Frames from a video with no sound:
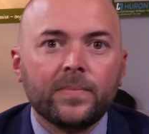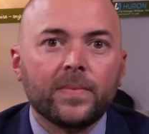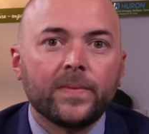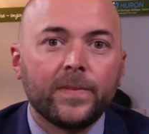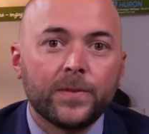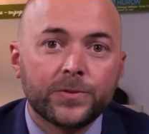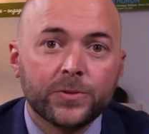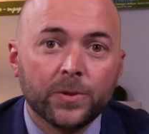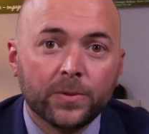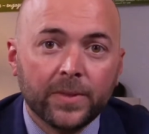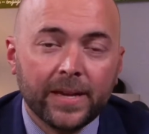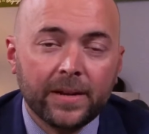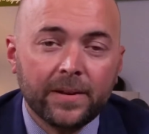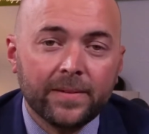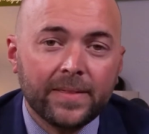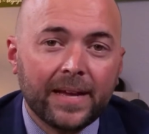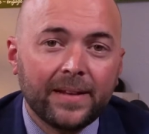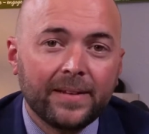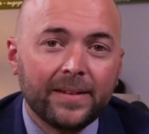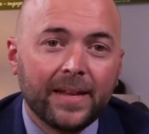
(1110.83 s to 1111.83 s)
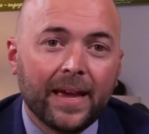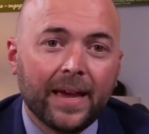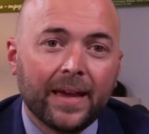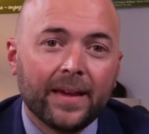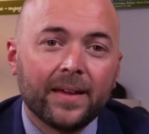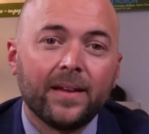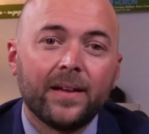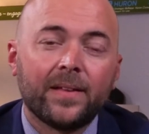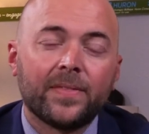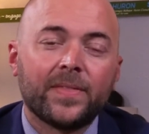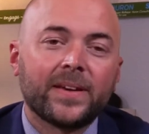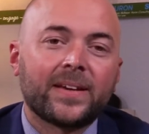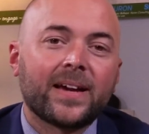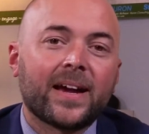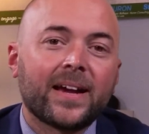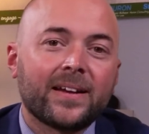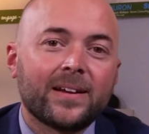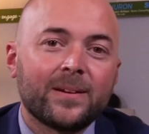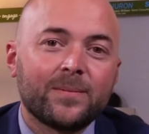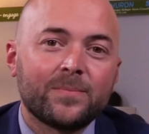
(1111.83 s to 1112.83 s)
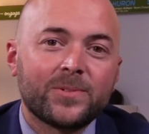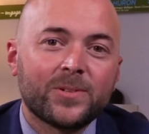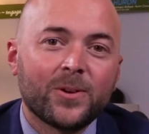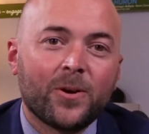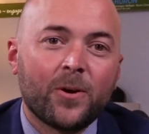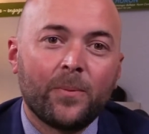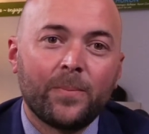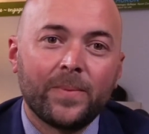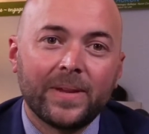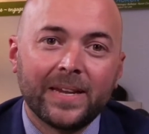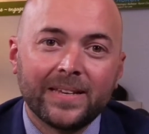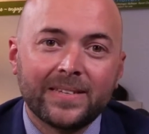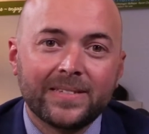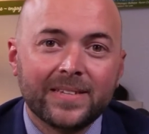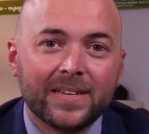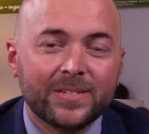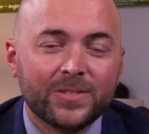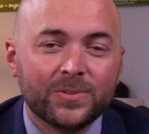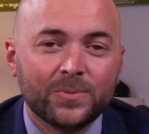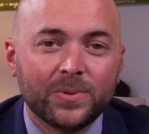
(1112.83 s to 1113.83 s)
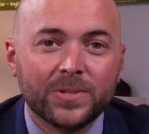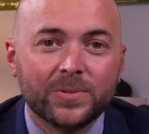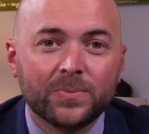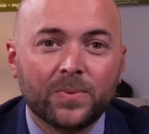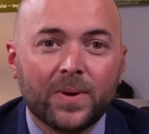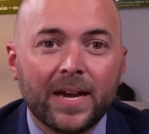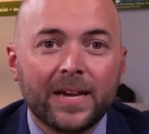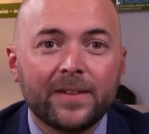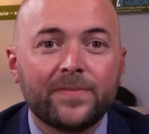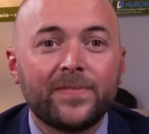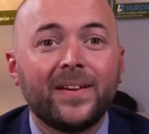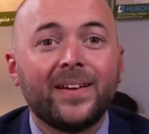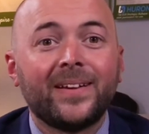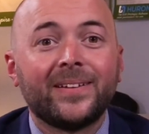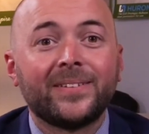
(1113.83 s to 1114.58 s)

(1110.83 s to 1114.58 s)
So later that day, the guy comes home and he says to his wife,